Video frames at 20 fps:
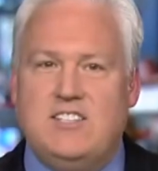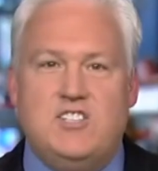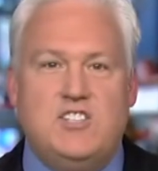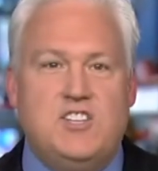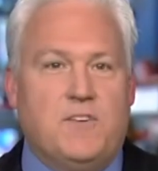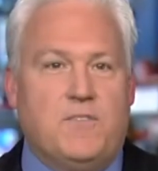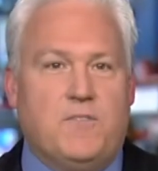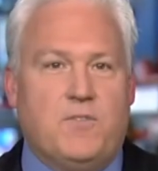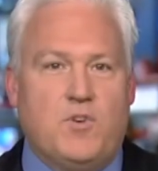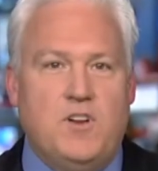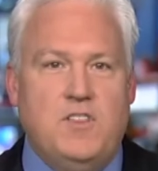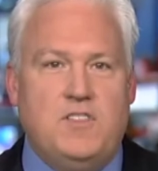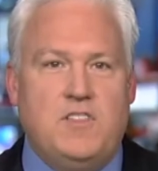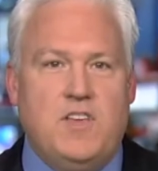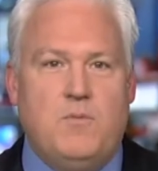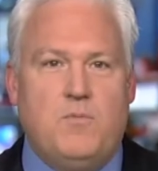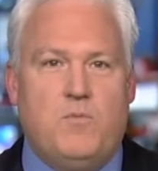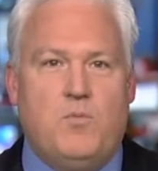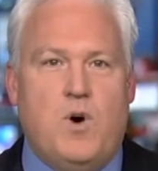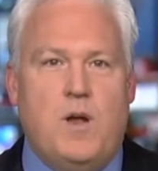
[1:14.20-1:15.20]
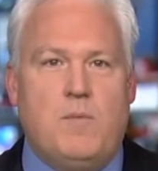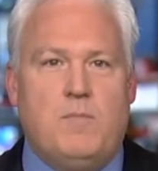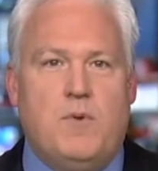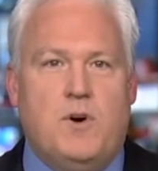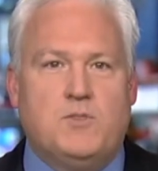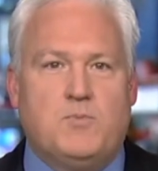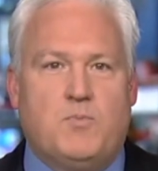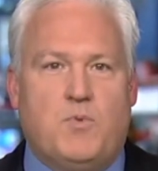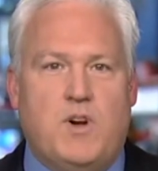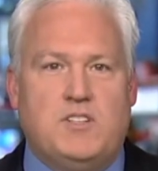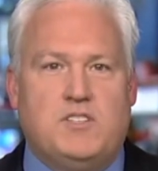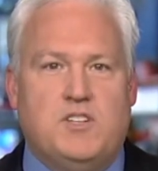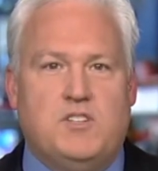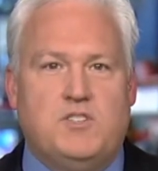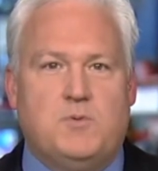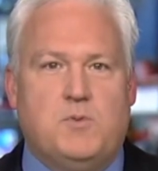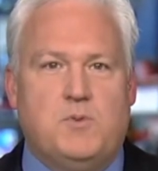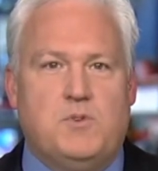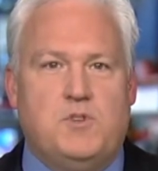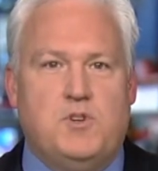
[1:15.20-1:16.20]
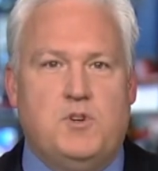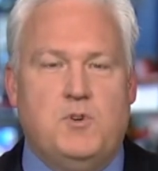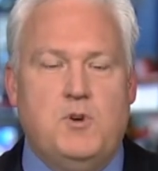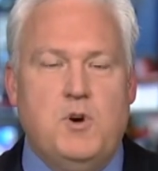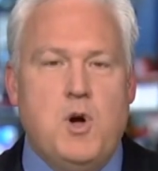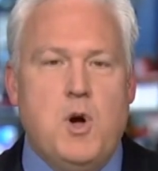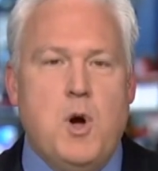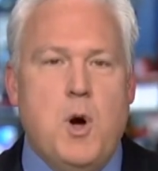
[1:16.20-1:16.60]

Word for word: different than what most presidents would do.